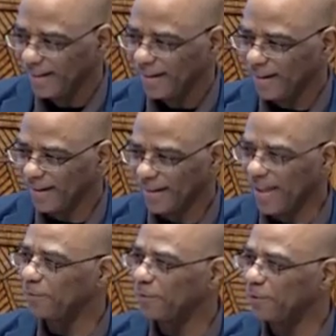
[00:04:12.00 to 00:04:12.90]

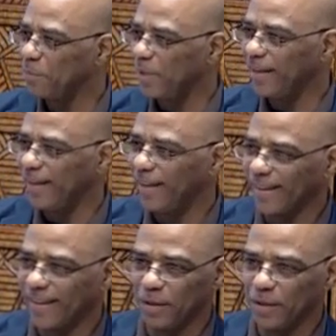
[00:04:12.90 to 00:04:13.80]
council meeting,
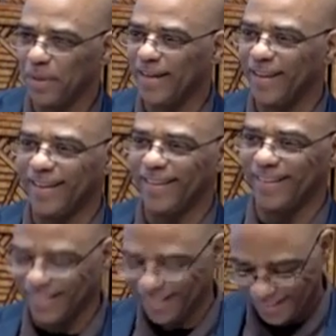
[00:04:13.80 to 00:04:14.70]
and the meeting
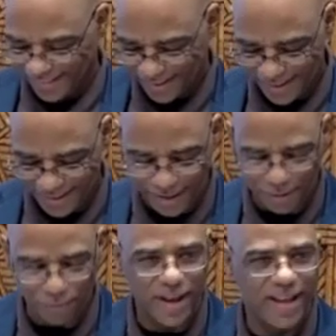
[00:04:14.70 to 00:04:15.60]

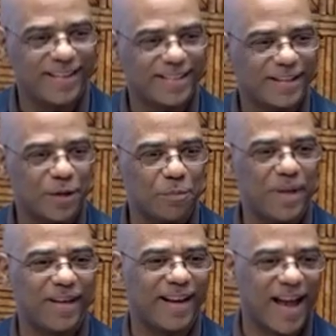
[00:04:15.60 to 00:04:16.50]
ran until
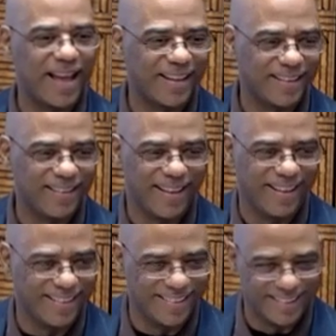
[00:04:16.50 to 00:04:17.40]
midnight,
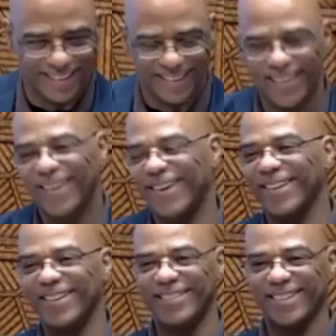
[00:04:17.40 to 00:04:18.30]
and all of
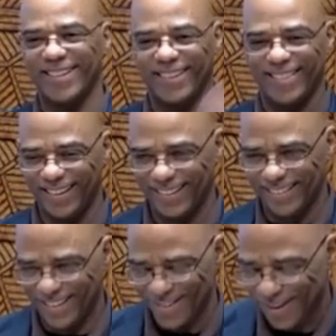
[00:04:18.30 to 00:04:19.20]
these other things
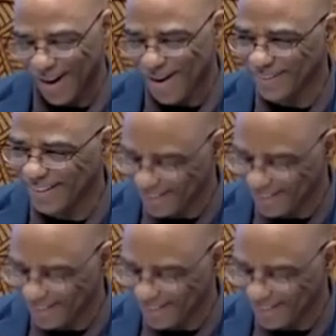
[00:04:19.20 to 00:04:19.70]
that'll probably